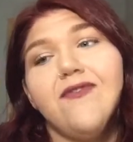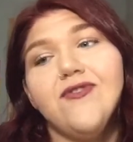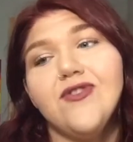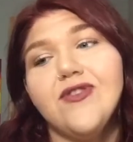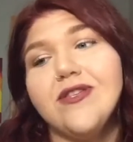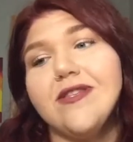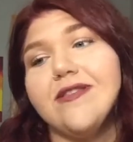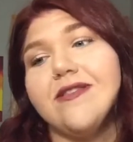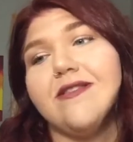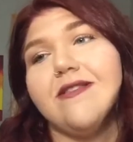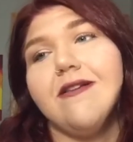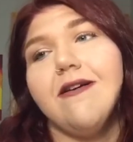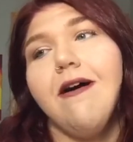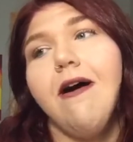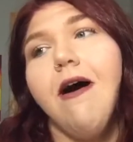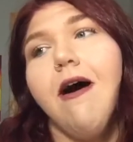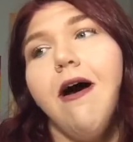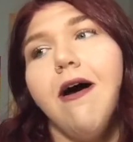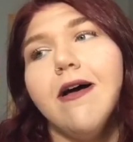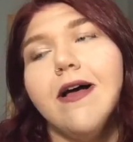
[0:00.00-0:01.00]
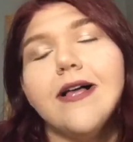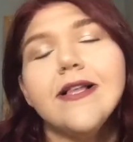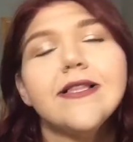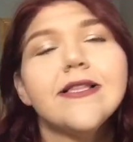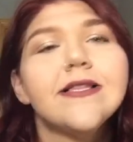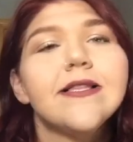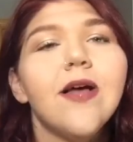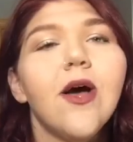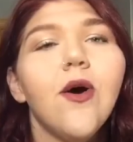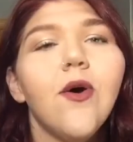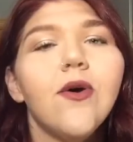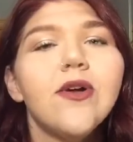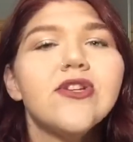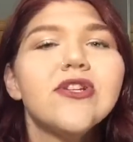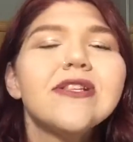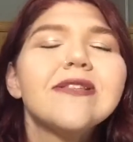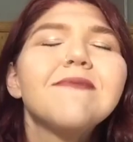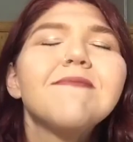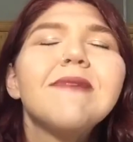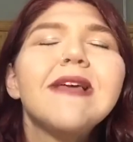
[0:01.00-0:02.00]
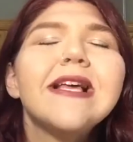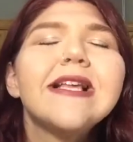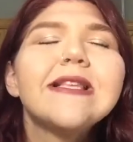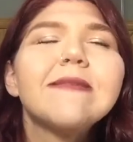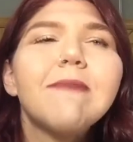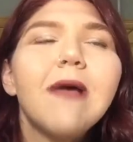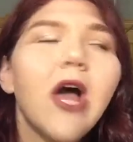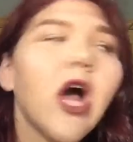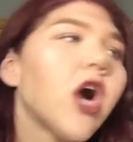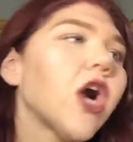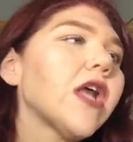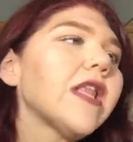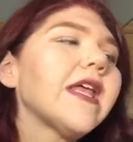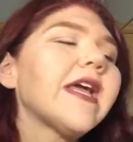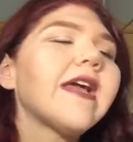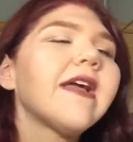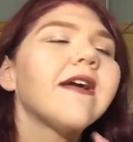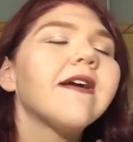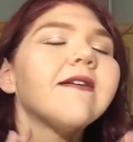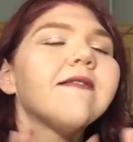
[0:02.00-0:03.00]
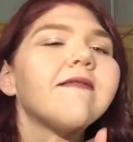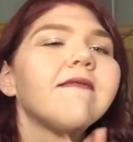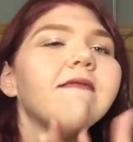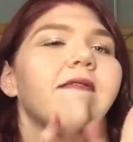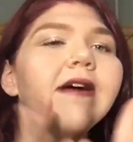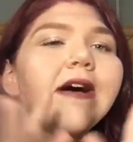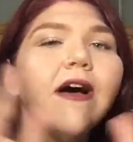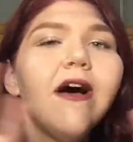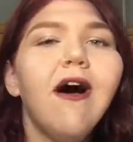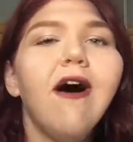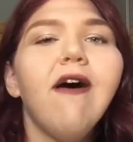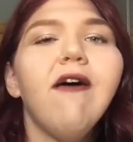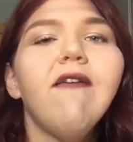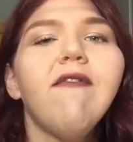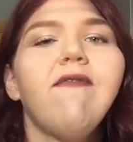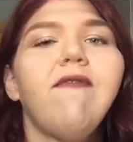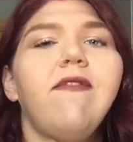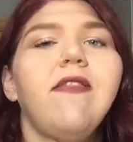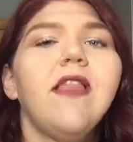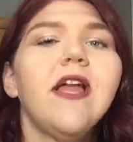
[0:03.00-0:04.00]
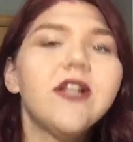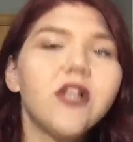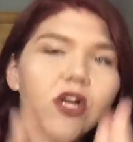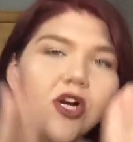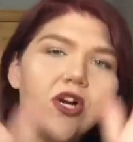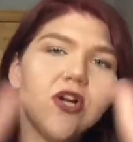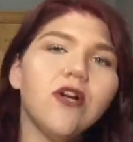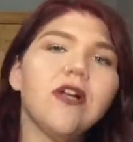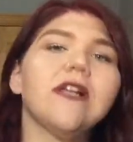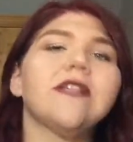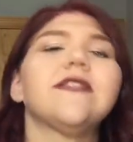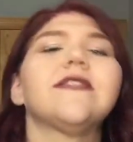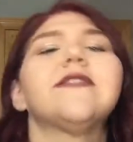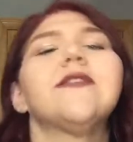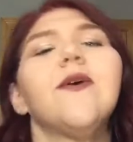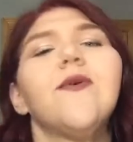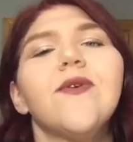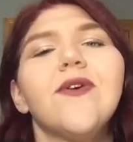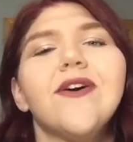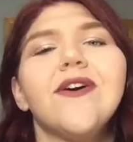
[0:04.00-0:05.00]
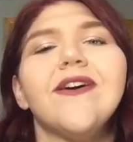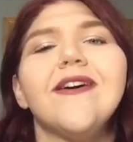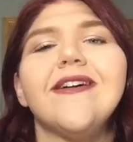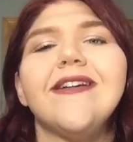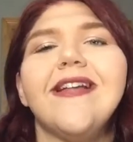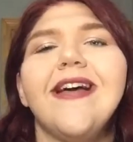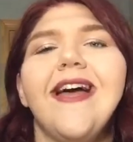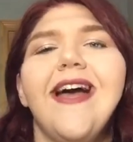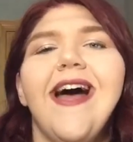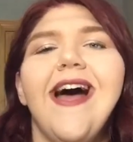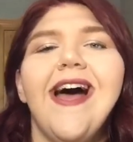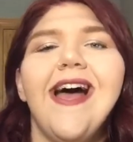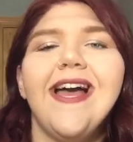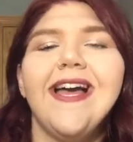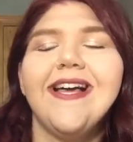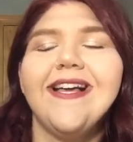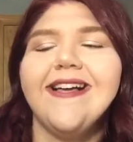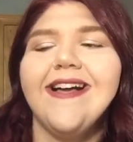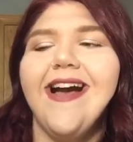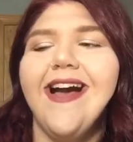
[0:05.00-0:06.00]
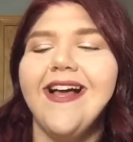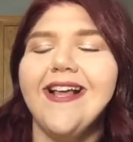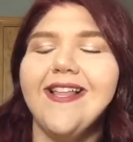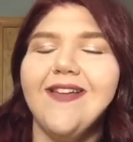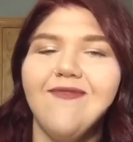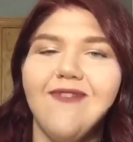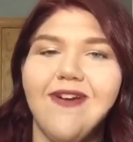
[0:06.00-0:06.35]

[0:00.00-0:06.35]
and just, oh, it's so, it just makes my heart like flutter. It's so good. I highly